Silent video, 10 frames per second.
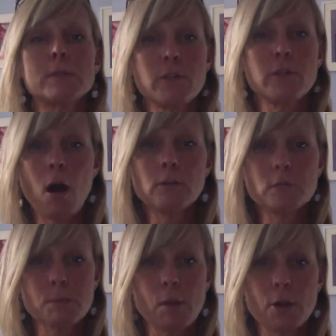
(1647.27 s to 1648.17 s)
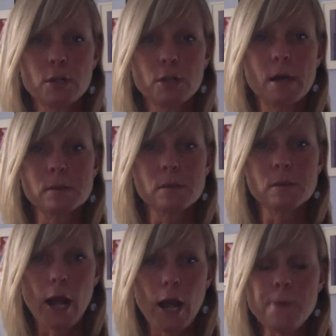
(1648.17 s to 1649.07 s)
of the autoresponder emails,
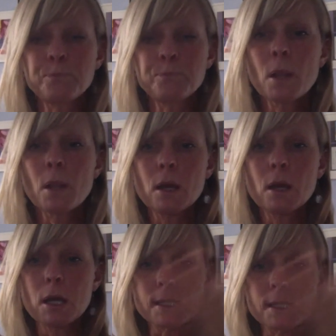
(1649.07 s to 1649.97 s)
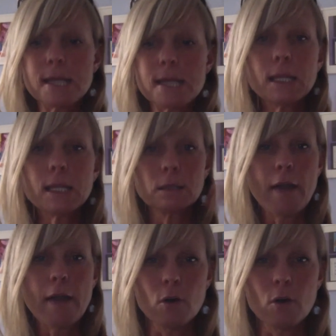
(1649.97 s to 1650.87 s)
okay? The second
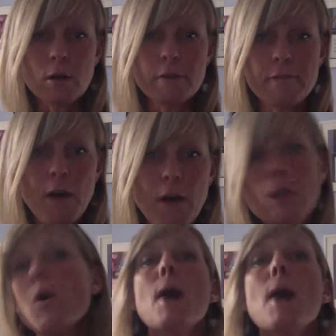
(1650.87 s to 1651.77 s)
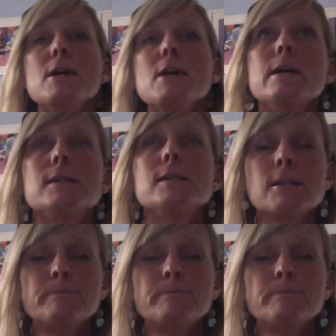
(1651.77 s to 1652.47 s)
level of follow-up is